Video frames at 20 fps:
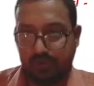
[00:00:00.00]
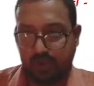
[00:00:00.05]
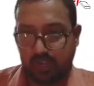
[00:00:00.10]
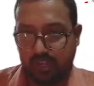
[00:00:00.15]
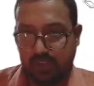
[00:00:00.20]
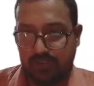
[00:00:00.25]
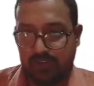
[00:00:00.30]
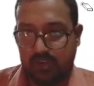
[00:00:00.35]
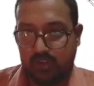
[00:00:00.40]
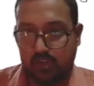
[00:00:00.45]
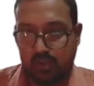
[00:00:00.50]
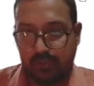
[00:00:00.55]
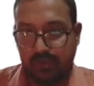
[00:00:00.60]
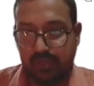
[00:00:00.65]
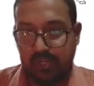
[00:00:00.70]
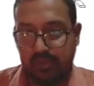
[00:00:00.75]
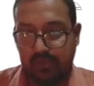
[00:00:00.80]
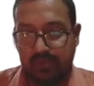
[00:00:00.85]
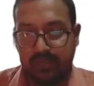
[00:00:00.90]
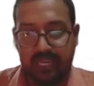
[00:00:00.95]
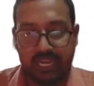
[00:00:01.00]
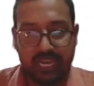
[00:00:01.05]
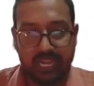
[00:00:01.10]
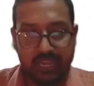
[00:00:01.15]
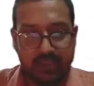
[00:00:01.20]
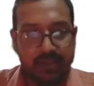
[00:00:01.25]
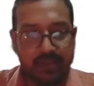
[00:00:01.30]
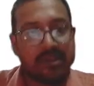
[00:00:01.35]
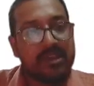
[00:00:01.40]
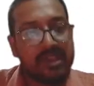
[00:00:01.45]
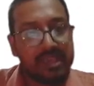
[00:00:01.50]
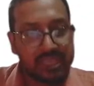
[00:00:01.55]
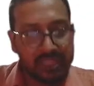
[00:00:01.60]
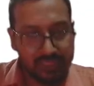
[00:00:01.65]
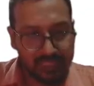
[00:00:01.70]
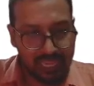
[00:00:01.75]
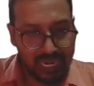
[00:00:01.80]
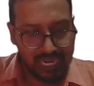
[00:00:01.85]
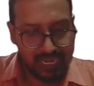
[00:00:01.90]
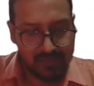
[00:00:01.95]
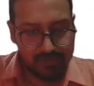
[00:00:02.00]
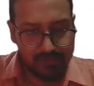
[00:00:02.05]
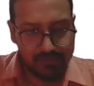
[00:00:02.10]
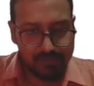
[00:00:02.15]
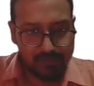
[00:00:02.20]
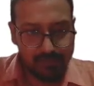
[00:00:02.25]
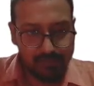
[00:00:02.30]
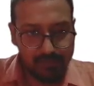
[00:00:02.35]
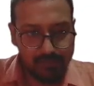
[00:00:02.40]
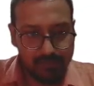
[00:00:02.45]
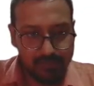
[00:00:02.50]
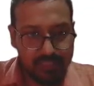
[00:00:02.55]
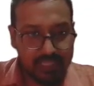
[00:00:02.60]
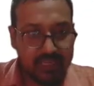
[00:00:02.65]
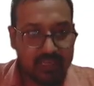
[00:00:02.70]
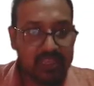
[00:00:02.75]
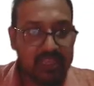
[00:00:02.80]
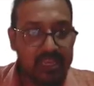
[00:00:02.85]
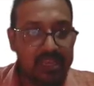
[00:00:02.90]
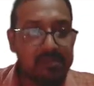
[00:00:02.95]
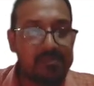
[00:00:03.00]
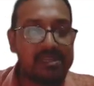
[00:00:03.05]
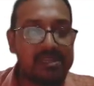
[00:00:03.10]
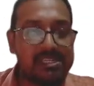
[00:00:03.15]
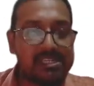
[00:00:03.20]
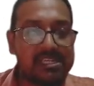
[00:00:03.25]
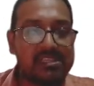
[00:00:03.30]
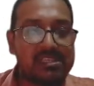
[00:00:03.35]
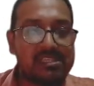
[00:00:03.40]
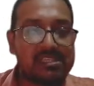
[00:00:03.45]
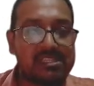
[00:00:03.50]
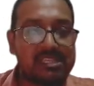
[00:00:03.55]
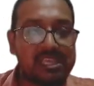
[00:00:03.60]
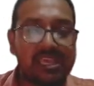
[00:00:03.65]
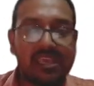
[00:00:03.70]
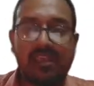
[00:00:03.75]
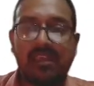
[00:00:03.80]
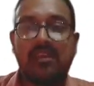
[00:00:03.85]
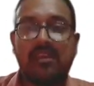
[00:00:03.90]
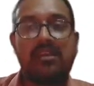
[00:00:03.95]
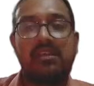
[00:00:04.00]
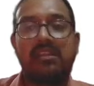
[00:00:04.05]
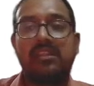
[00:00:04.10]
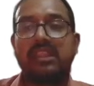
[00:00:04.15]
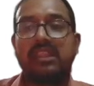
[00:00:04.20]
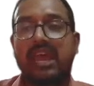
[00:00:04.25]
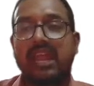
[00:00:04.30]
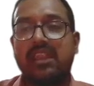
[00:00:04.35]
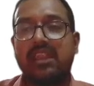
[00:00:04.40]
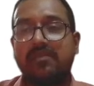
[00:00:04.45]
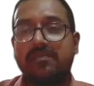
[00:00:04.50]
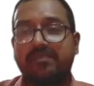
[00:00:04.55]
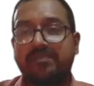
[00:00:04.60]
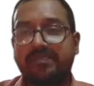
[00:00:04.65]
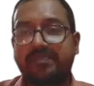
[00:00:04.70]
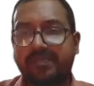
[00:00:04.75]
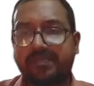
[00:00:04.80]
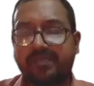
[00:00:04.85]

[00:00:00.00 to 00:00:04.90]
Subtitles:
Whatever document you will get, in that they clearly mention this thing, that